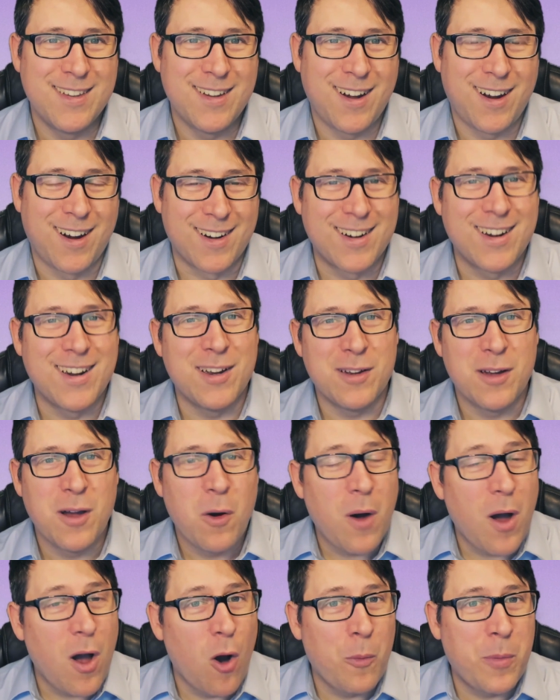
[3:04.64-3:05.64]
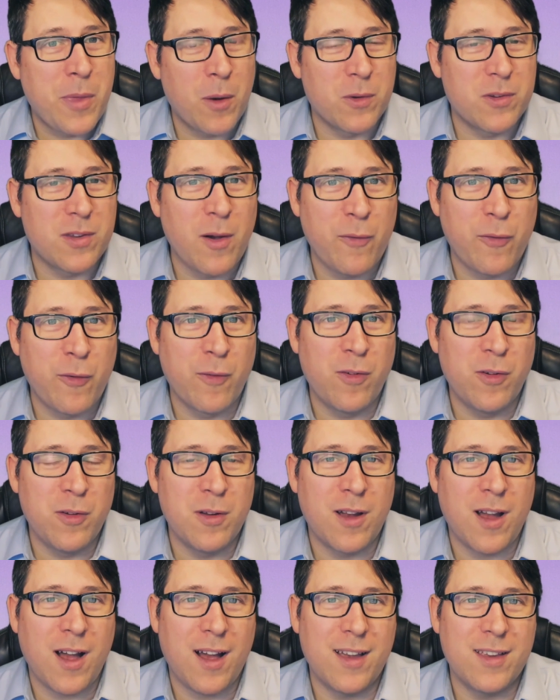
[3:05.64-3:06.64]
All right. Well, I hope that was helpful for you
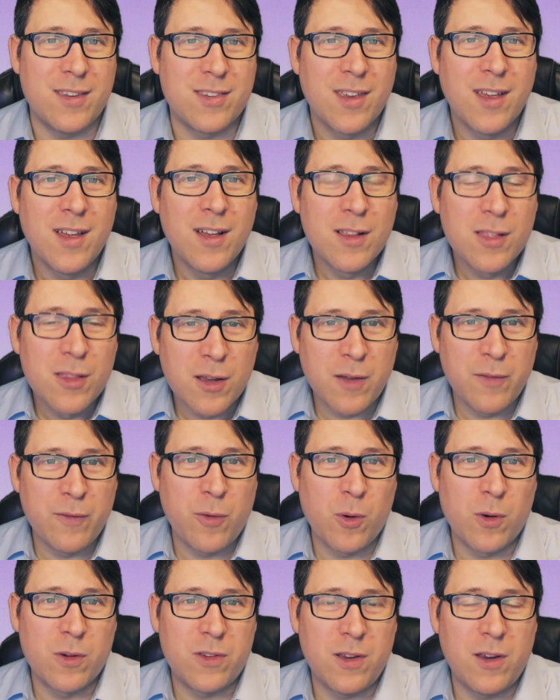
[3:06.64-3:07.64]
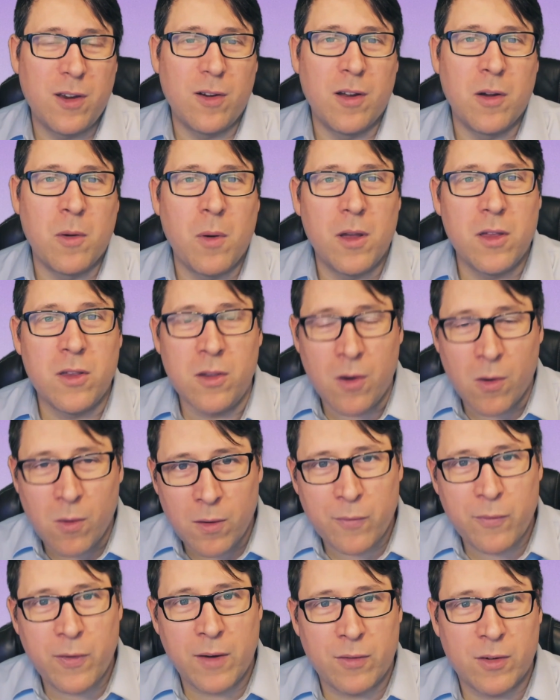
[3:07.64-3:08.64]
guys. Looking forward to hearing what your
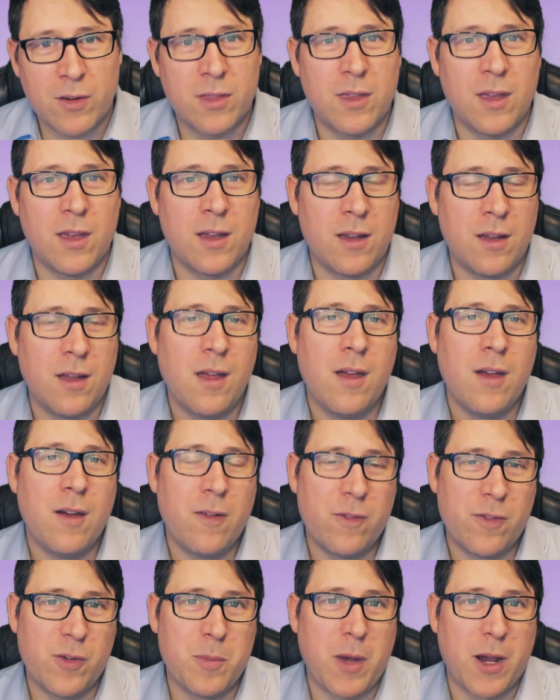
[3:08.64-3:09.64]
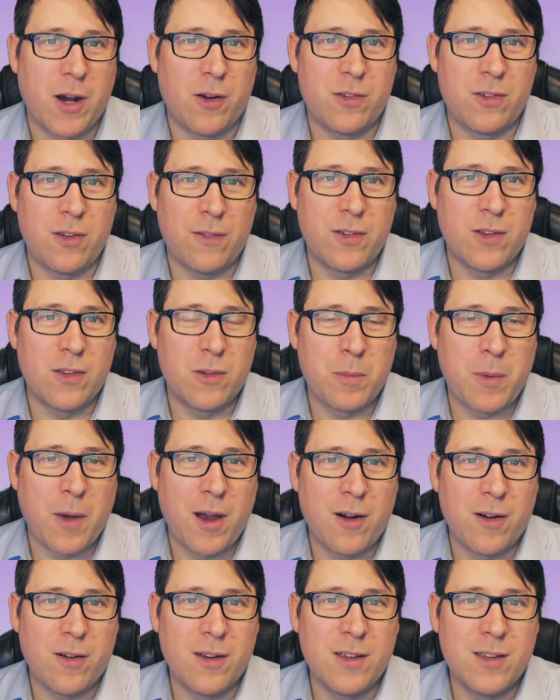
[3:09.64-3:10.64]
favorite thing from Microsoft
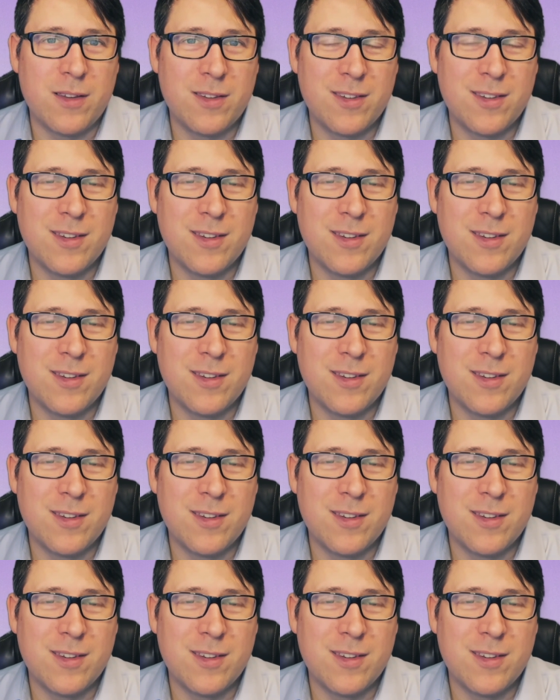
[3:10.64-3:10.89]
Inspire is.